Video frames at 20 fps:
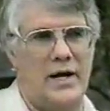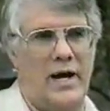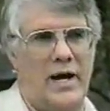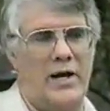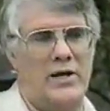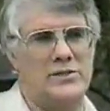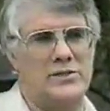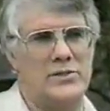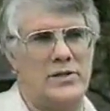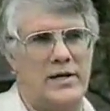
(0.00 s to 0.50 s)

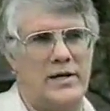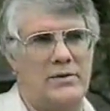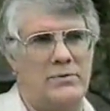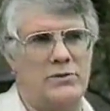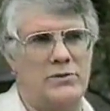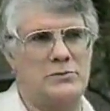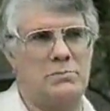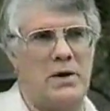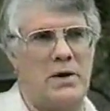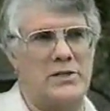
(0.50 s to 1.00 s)
I also have the
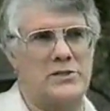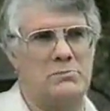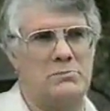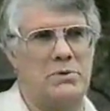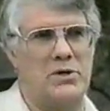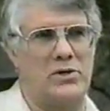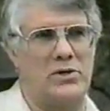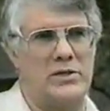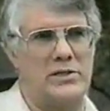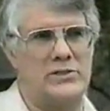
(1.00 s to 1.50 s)

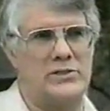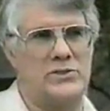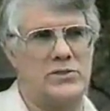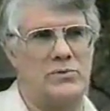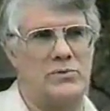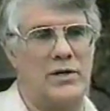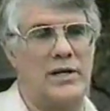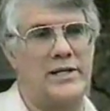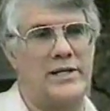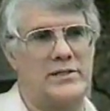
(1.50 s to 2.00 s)
responsibilities
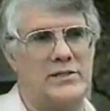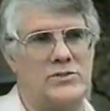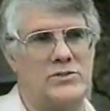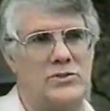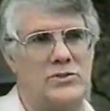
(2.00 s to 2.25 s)
to relate the